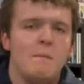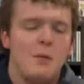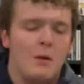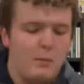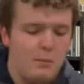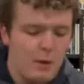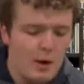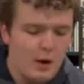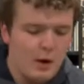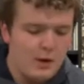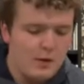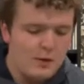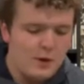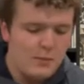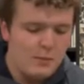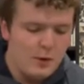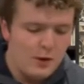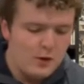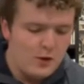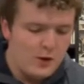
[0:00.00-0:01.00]

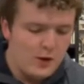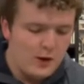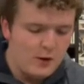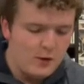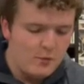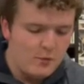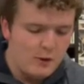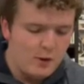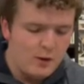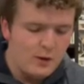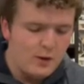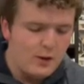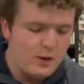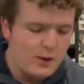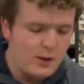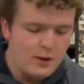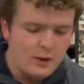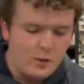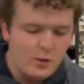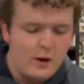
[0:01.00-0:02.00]
done by Giles Martin.
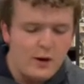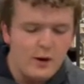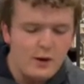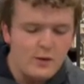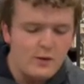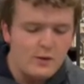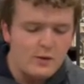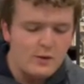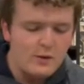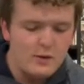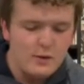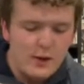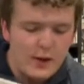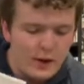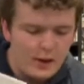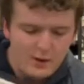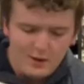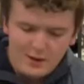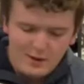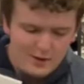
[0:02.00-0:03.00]
Like, the records now,
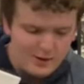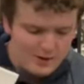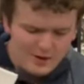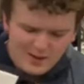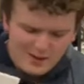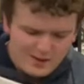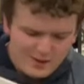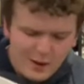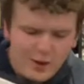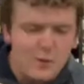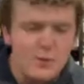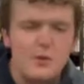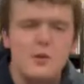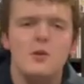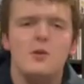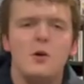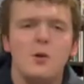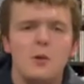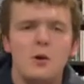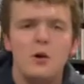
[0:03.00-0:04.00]
like, they just sound
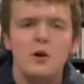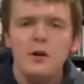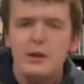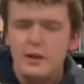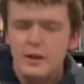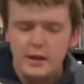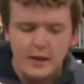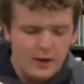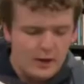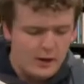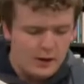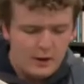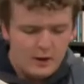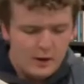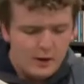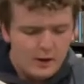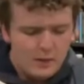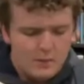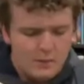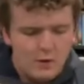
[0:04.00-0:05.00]
so good. Like,
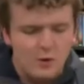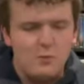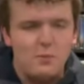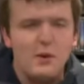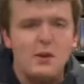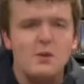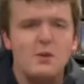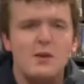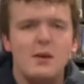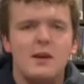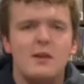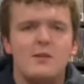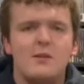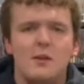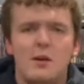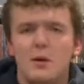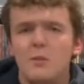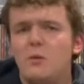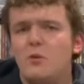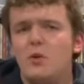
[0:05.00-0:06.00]
especially as
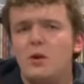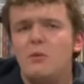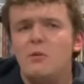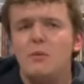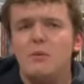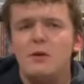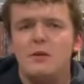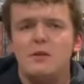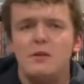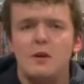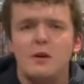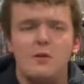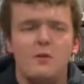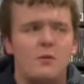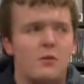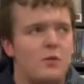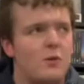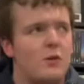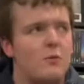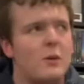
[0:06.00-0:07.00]
I'm a drummer myself,
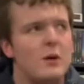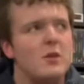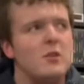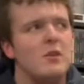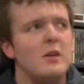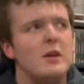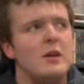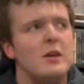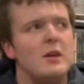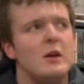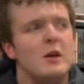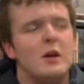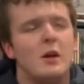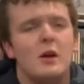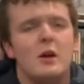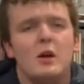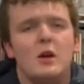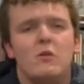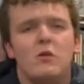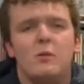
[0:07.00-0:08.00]
so especially
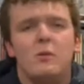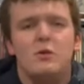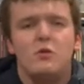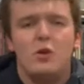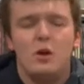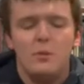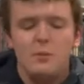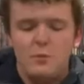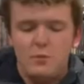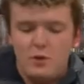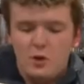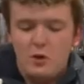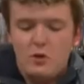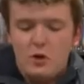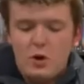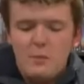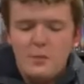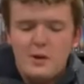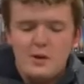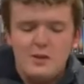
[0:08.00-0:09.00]
from a
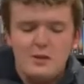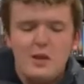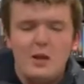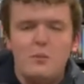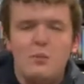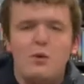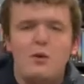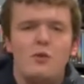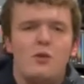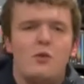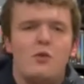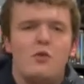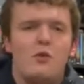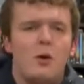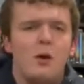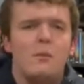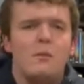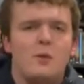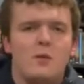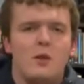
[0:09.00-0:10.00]
drumming standpoint, the
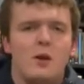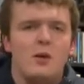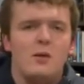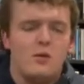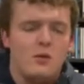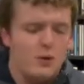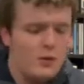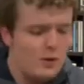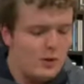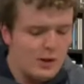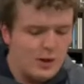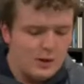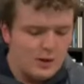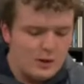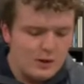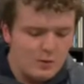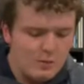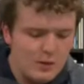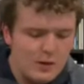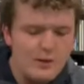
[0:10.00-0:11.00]
drums sound so good on
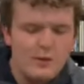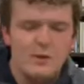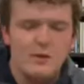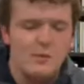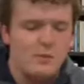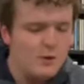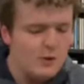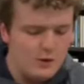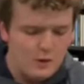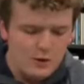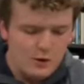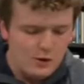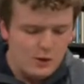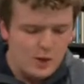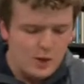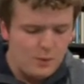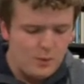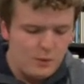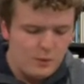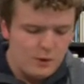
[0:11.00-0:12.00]
these mixes. I'm just so
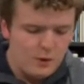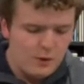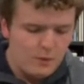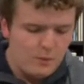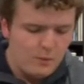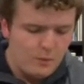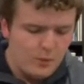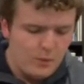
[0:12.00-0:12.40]
happy with them.